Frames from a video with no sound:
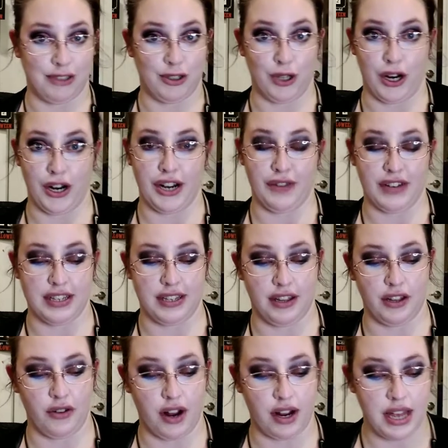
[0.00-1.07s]
Sorry.
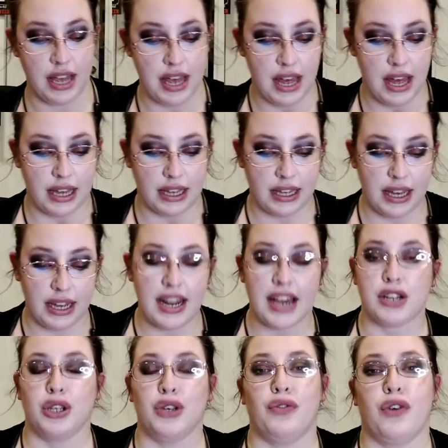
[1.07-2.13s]
He had
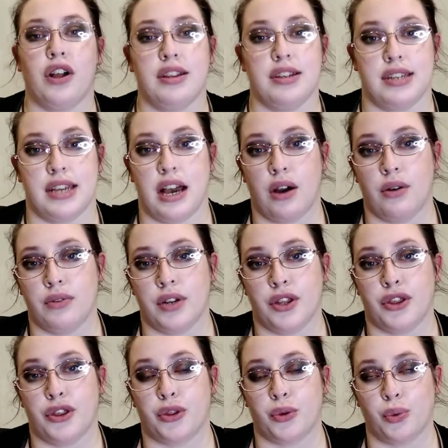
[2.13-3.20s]
actually fallen down
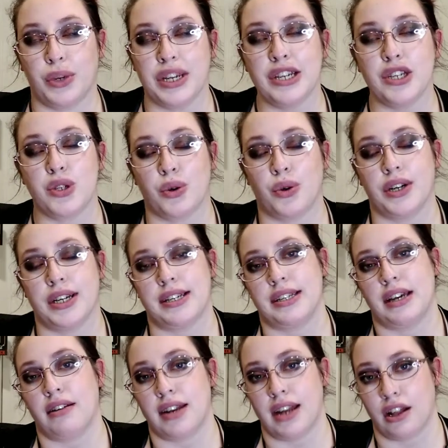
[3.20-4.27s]
three
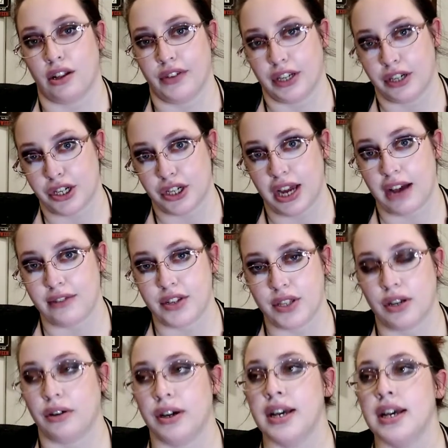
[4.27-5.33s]
stories down an elevator shaft.
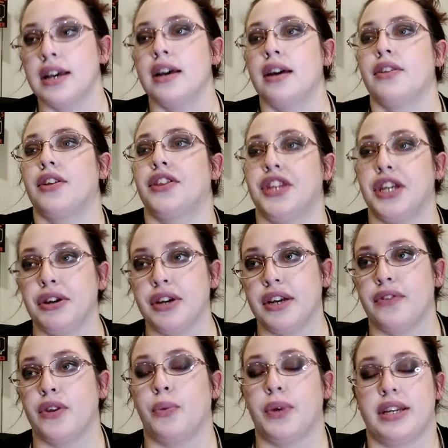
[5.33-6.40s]
So the
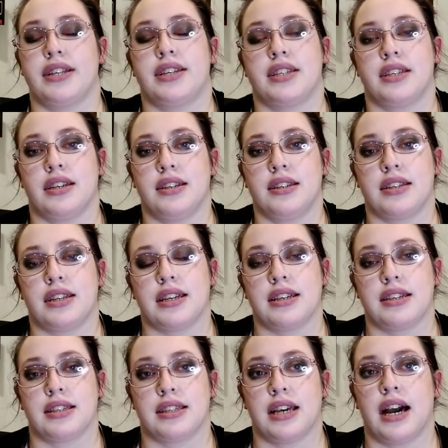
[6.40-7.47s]
theory of the witnesses
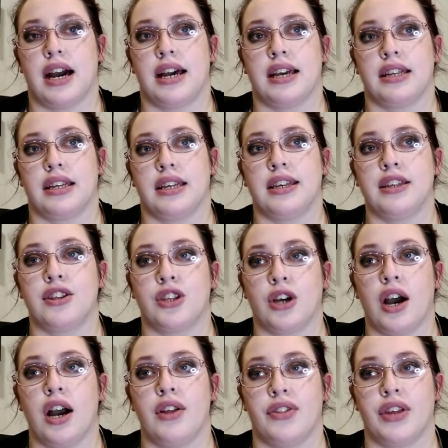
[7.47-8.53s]
is that he
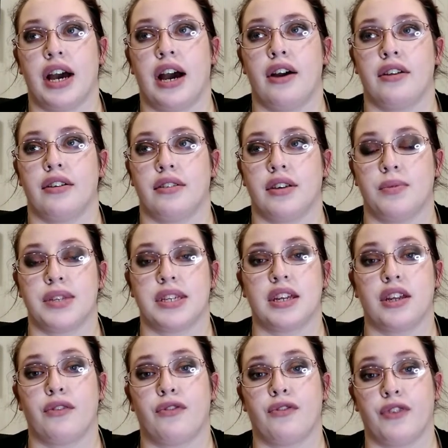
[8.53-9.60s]
thought that he was
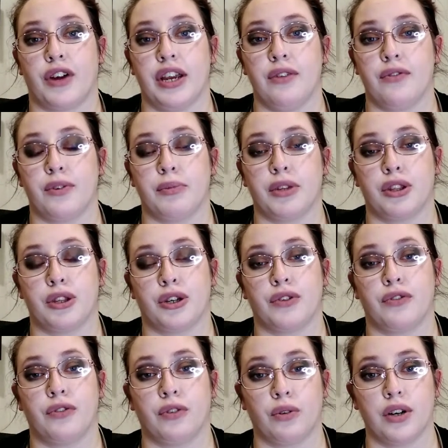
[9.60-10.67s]
getting freight from the
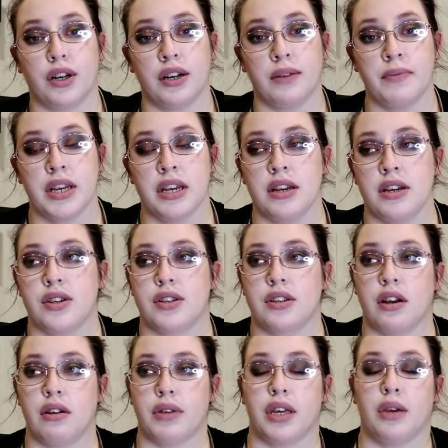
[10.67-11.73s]
third floor.
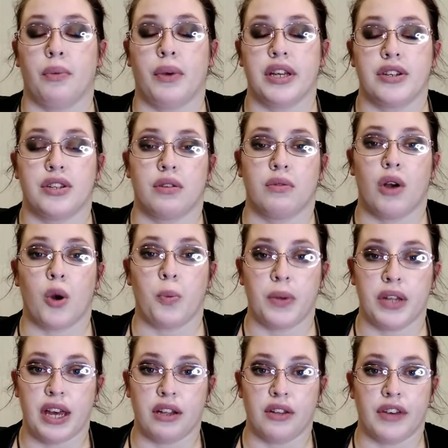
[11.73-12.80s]
So he went to
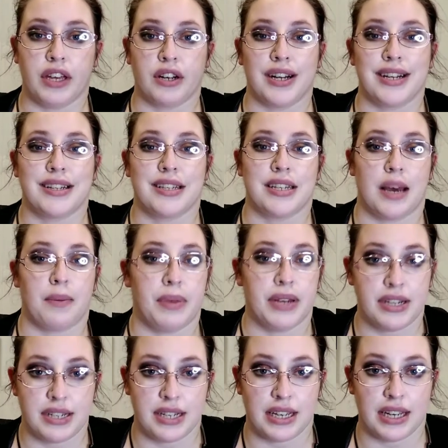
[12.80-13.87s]
open the elevator and step
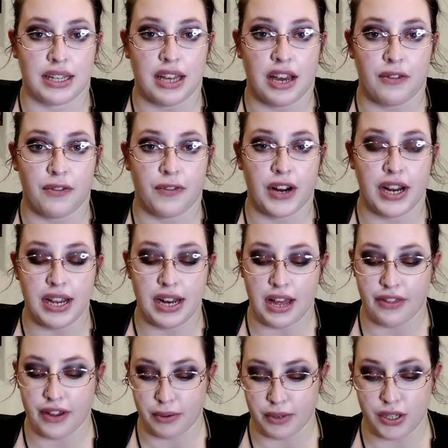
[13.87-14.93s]
in to get that freight,
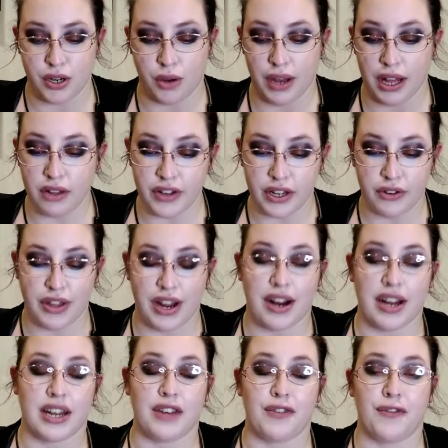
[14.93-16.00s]
and there was no elevator there,
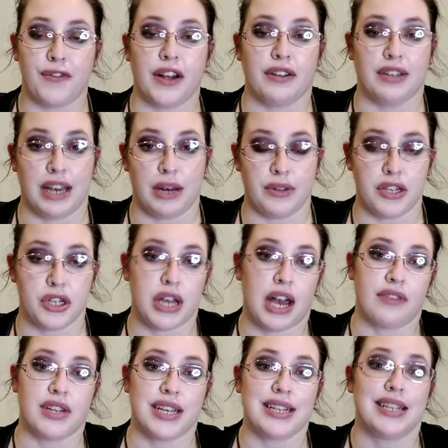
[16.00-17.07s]
and he fell down the
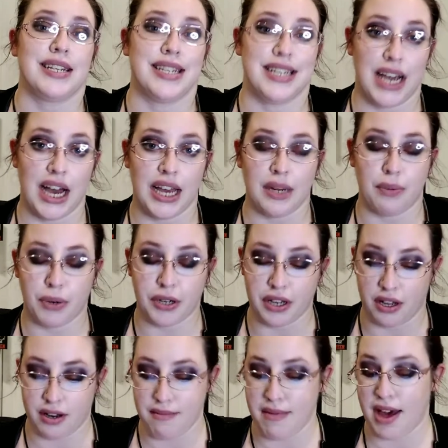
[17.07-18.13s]
shaft and he died
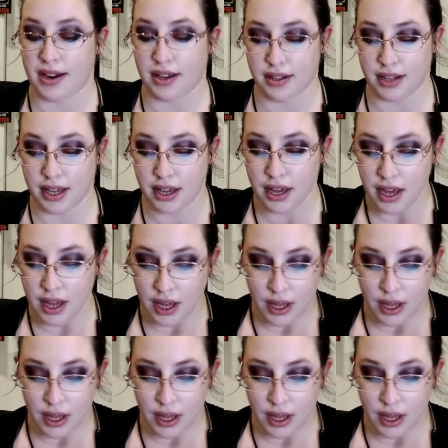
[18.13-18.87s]
pretty automatically.